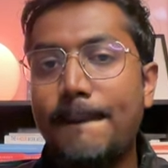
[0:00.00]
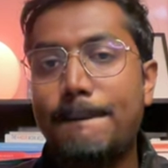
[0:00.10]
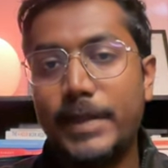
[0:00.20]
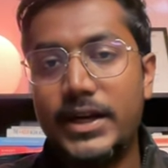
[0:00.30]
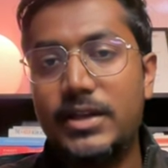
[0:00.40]

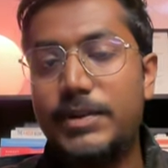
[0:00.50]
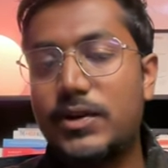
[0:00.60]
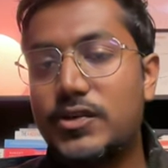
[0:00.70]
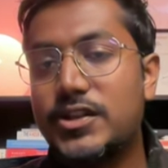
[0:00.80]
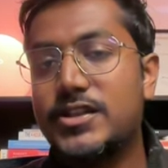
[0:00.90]
Mainly
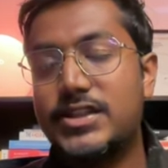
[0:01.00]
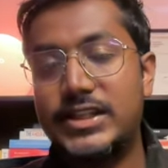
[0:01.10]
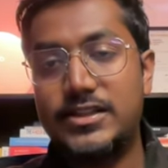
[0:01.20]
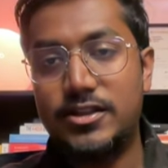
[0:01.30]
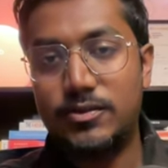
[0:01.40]
because it is
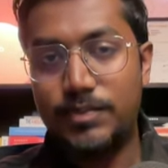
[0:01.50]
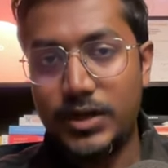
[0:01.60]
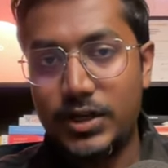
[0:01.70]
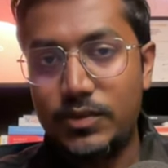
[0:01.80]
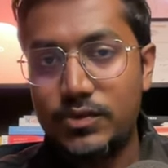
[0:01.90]
easy to
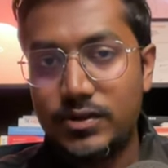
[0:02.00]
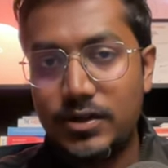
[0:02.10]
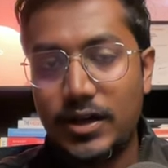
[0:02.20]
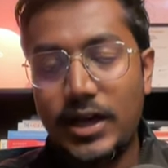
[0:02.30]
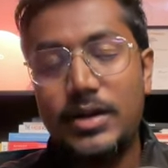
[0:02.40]
produce,
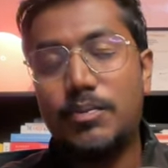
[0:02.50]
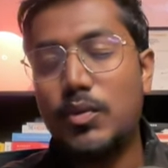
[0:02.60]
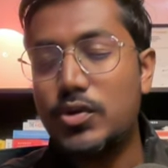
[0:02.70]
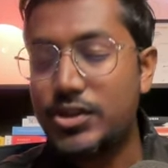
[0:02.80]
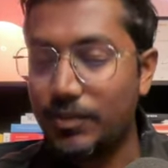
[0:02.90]
and
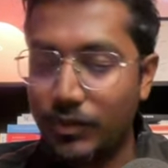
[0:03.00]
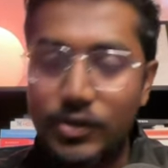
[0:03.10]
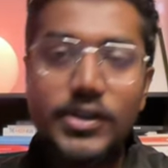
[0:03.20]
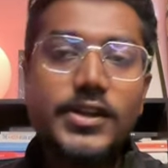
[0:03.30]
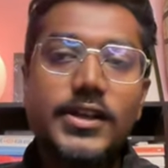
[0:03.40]
most
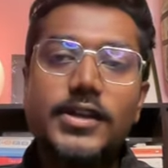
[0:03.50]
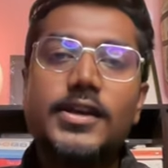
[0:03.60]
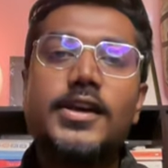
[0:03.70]
importantly,